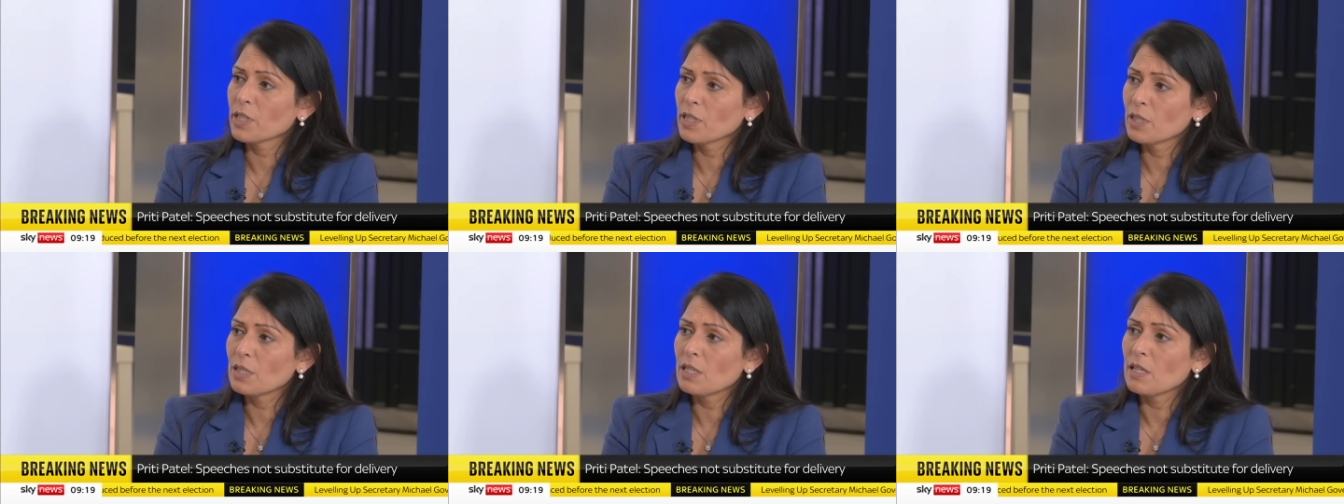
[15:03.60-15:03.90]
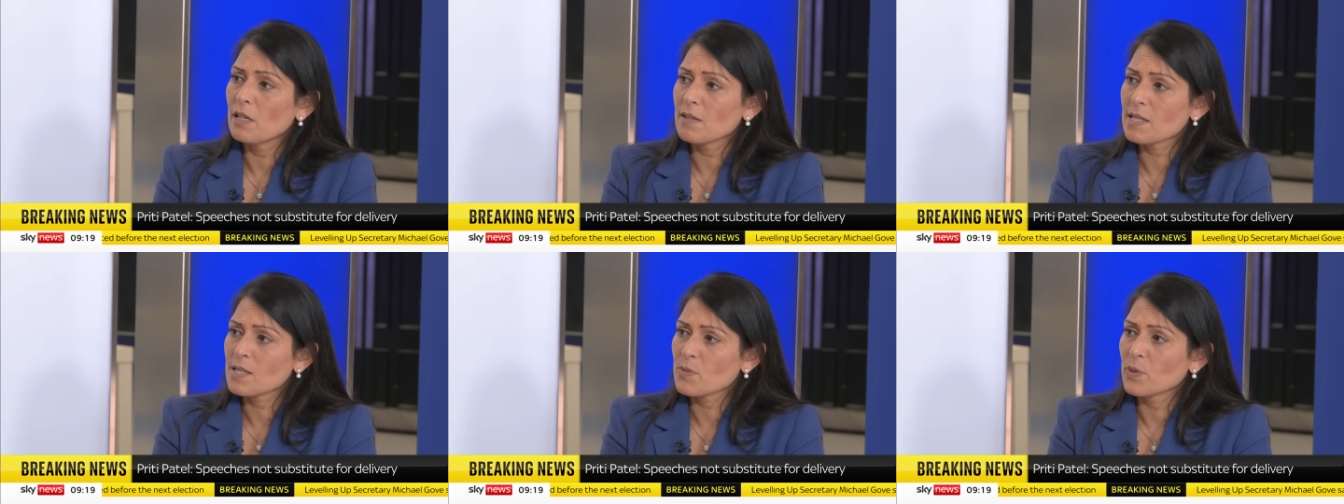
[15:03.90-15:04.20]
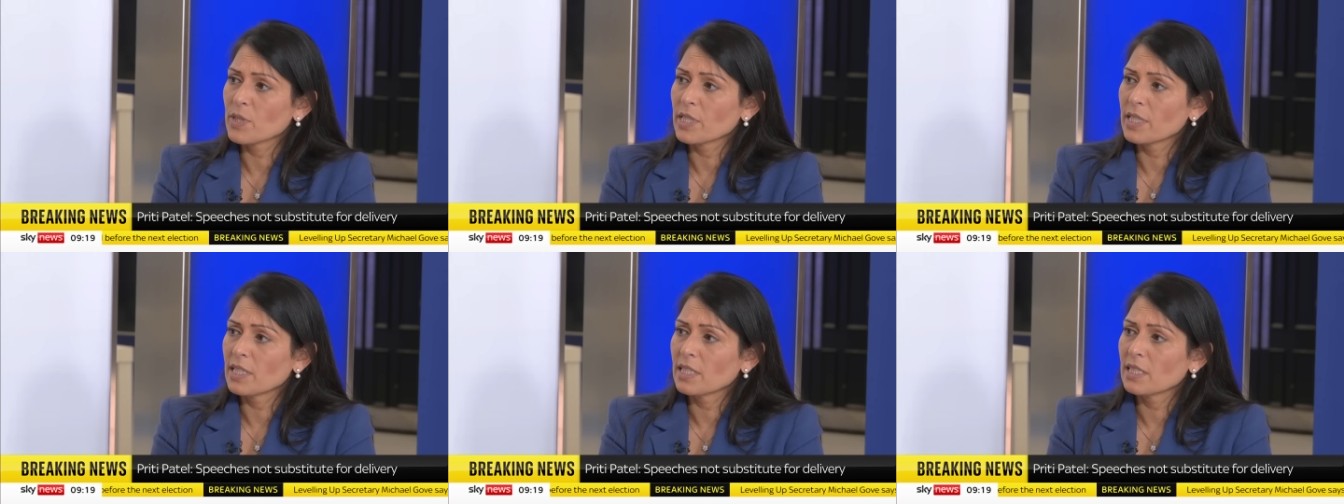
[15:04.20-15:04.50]
girl last
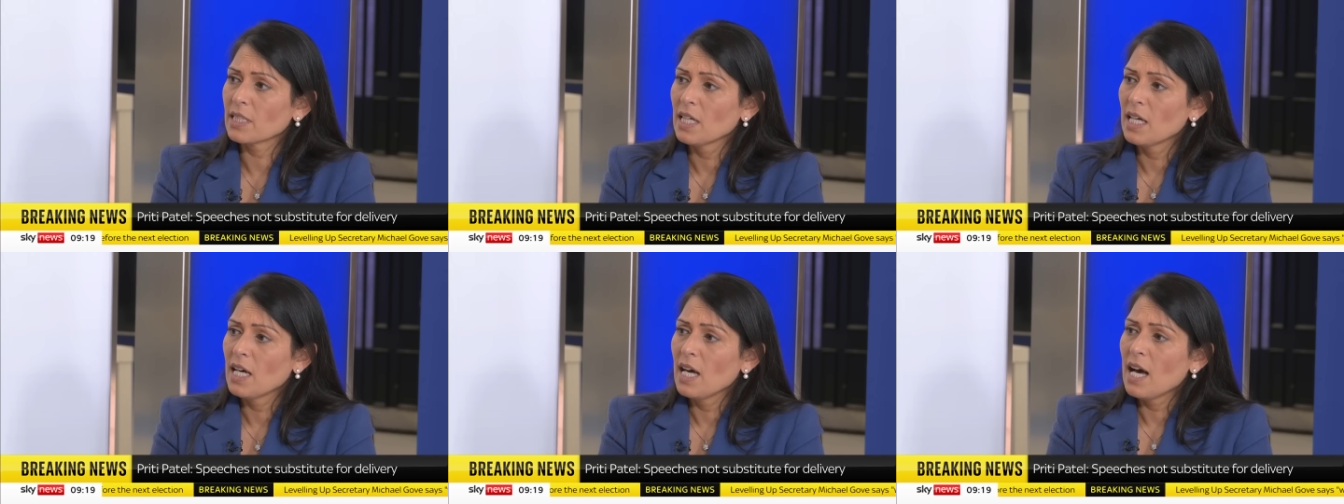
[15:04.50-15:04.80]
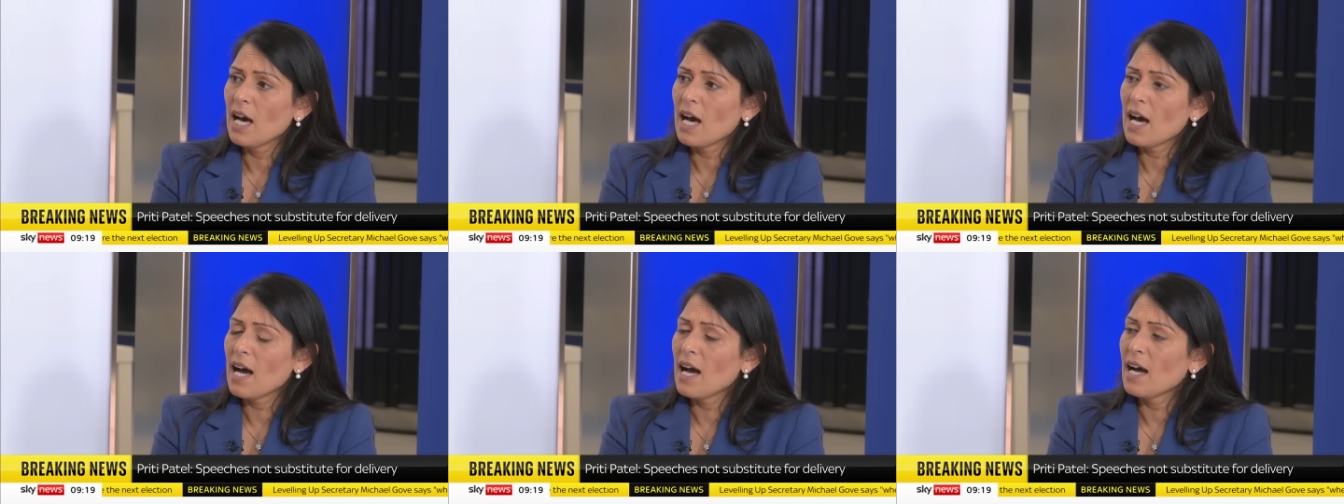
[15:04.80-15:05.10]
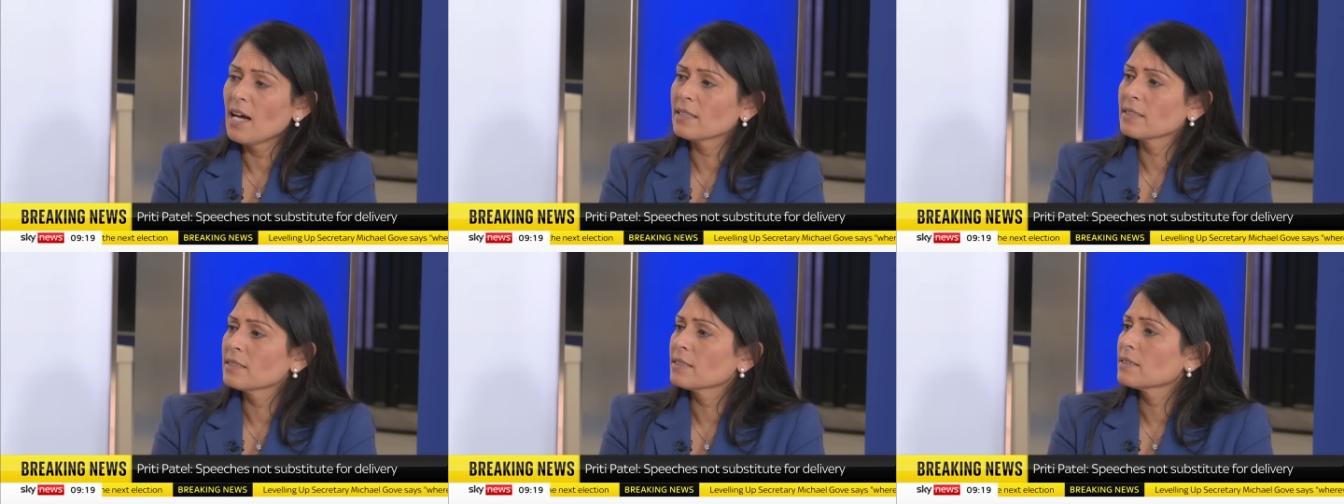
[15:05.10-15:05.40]
week.
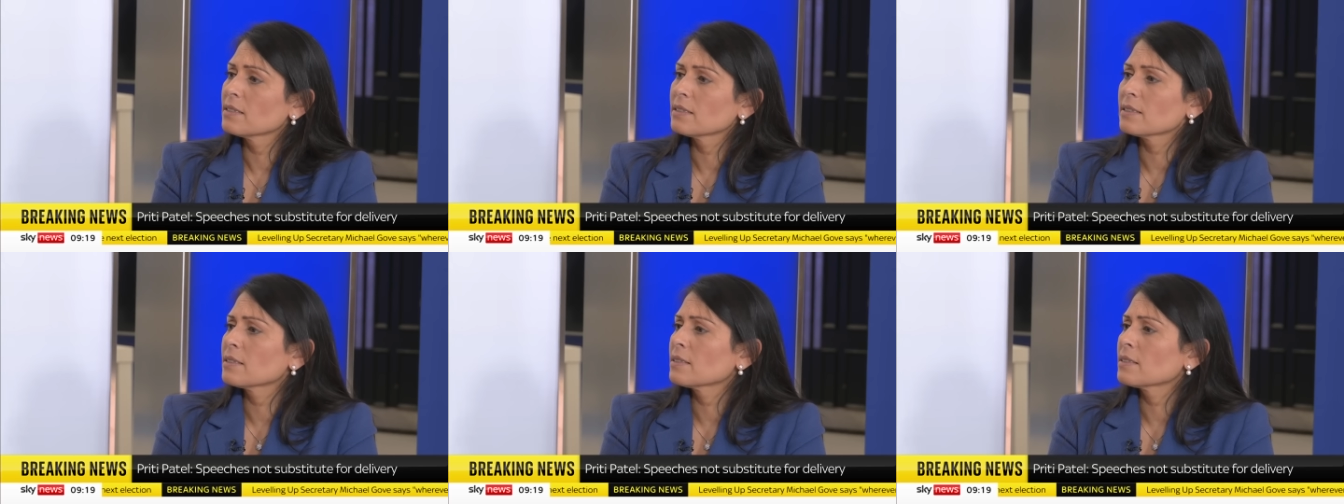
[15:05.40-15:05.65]
And